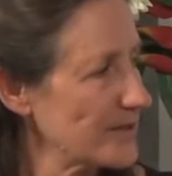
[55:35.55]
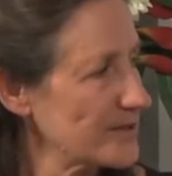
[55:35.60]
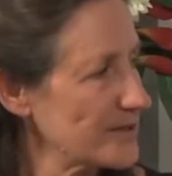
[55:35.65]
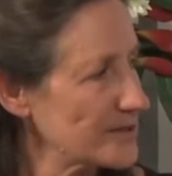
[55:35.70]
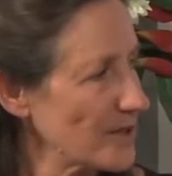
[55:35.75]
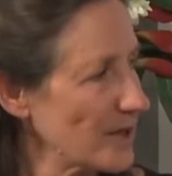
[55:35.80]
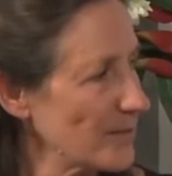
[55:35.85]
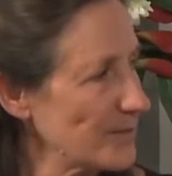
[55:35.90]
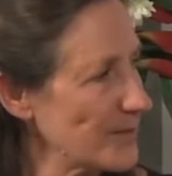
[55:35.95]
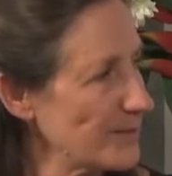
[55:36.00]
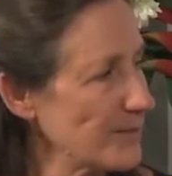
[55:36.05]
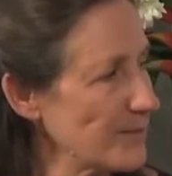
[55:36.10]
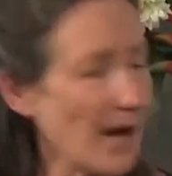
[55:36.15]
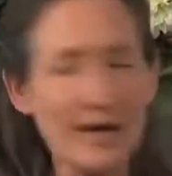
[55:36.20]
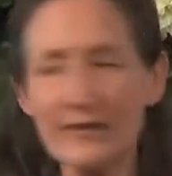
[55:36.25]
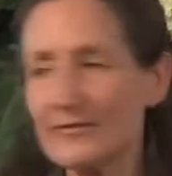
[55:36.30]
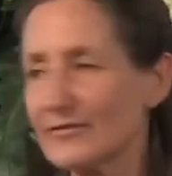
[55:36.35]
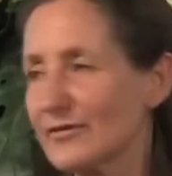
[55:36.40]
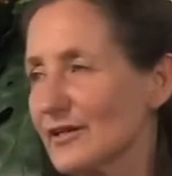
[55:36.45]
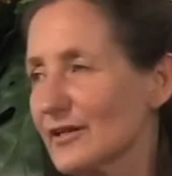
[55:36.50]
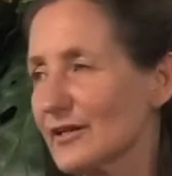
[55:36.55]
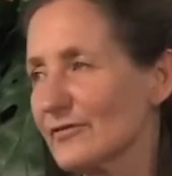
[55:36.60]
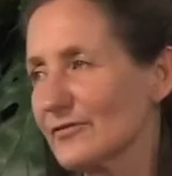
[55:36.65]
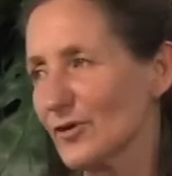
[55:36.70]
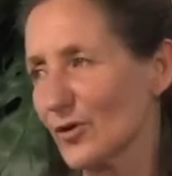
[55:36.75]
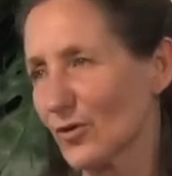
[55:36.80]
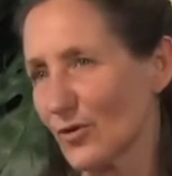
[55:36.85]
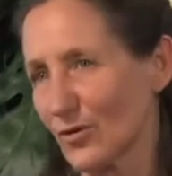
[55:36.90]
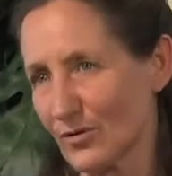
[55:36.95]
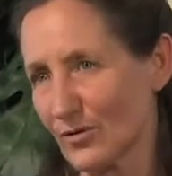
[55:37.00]
So be mindful of
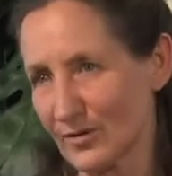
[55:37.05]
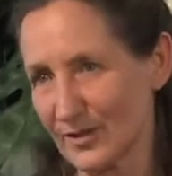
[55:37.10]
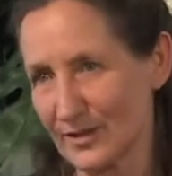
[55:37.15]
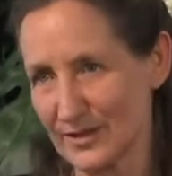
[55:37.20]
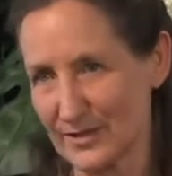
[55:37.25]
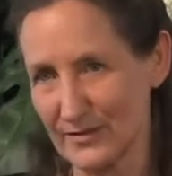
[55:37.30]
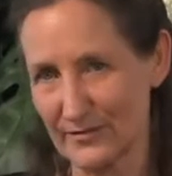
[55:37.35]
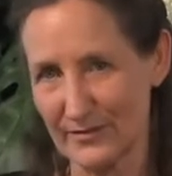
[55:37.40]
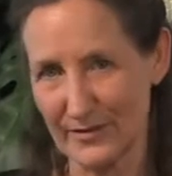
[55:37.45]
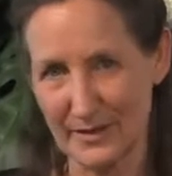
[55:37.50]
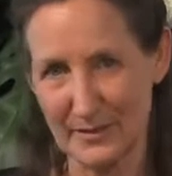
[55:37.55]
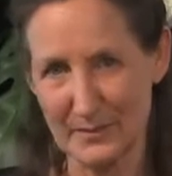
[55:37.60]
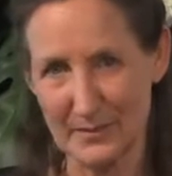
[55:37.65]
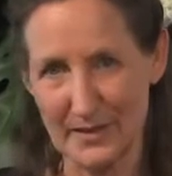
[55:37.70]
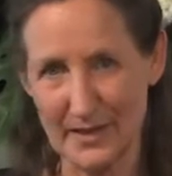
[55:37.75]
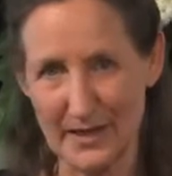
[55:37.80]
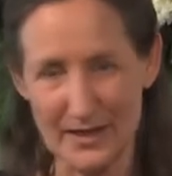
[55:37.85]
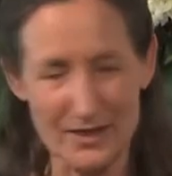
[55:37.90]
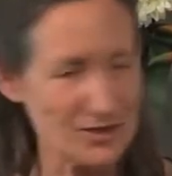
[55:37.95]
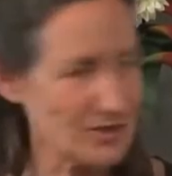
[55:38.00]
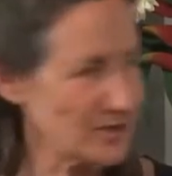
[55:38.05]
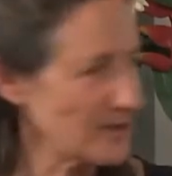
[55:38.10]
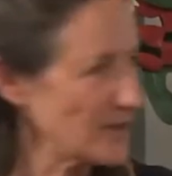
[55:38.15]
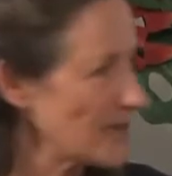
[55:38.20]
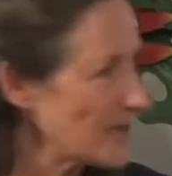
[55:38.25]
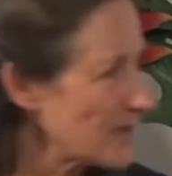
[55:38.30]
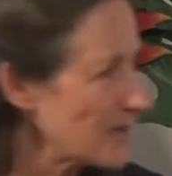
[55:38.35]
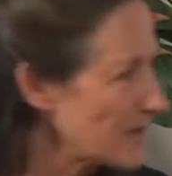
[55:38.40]
your organs of elimination,